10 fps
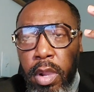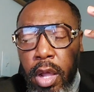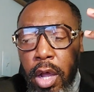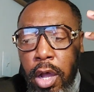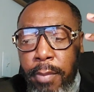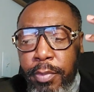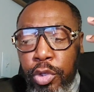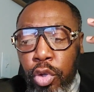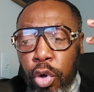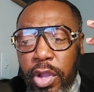
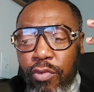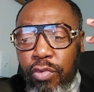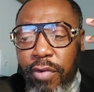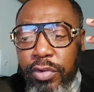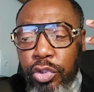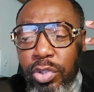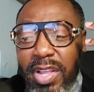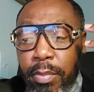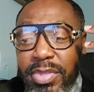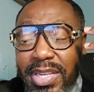in reference to
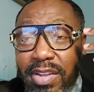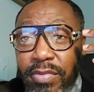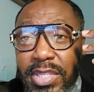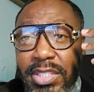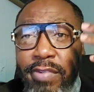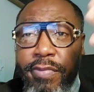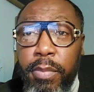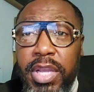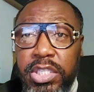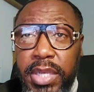them delivering this
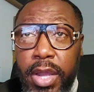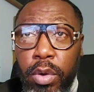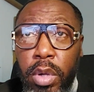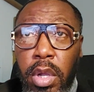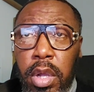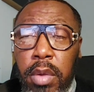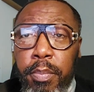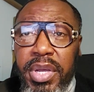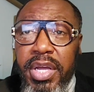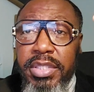information out,
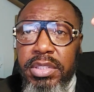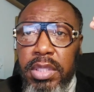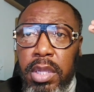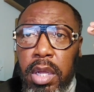because